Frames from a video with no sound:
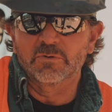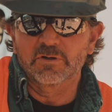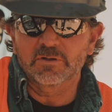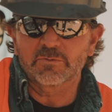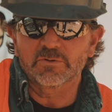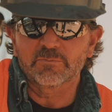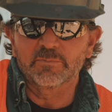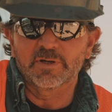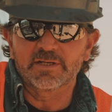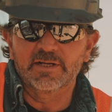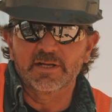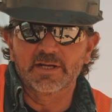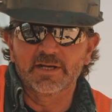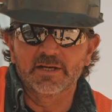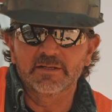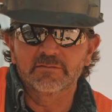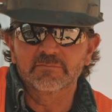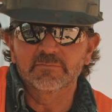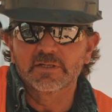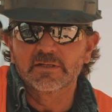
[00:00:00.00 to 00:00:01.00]
work with my
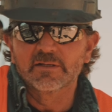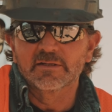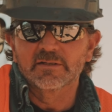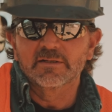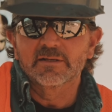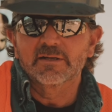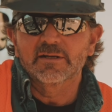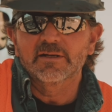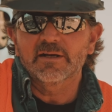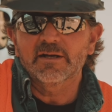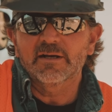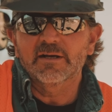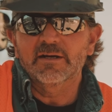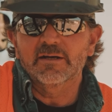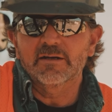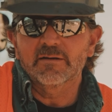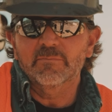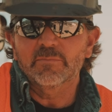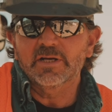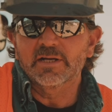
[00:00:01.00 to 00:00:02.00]
dad,
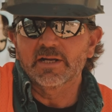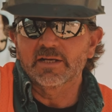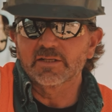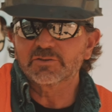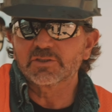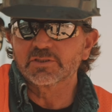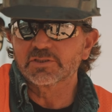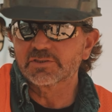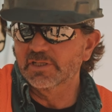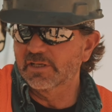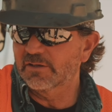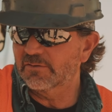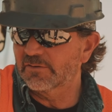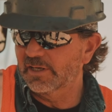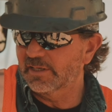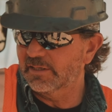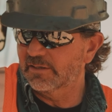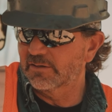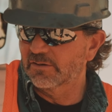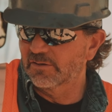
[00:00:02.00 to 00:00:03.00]
and I used to sit
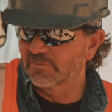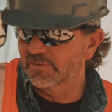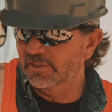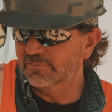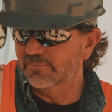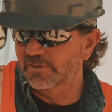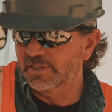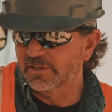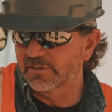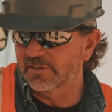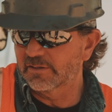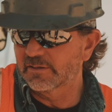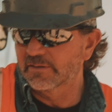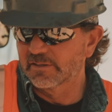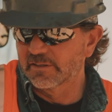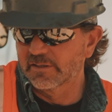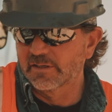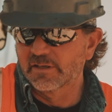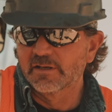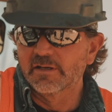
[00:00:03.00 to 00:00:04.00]
right here on this fender.
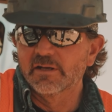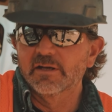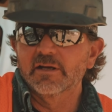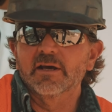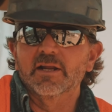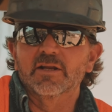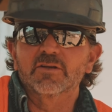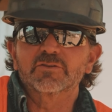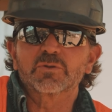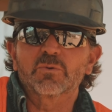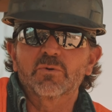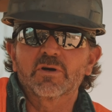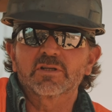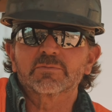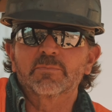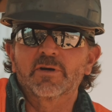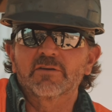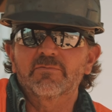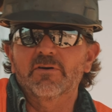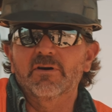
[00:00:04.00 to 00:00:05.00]
I used to
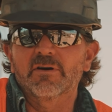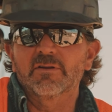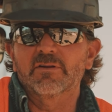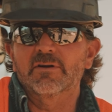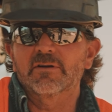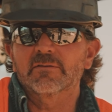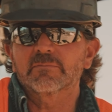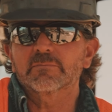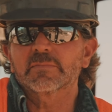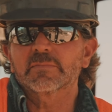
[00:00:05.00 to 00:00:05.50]
watch my father